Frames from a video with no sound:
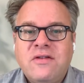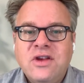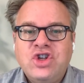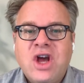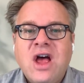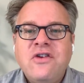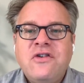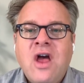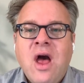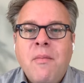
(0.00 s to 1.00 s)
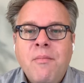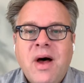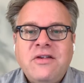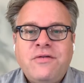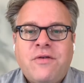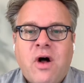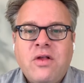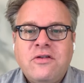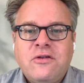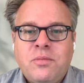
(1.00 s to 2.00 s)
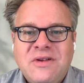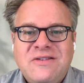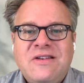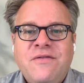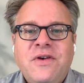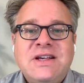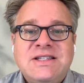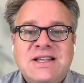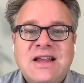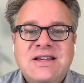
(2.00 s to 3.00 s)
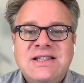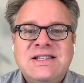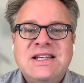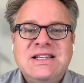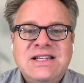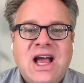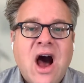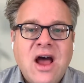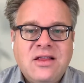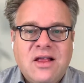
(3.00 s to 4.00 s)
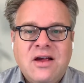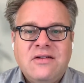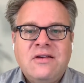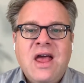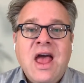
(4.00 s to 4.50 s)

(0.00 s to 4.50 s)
The judge must follow specific sentencing guidelines.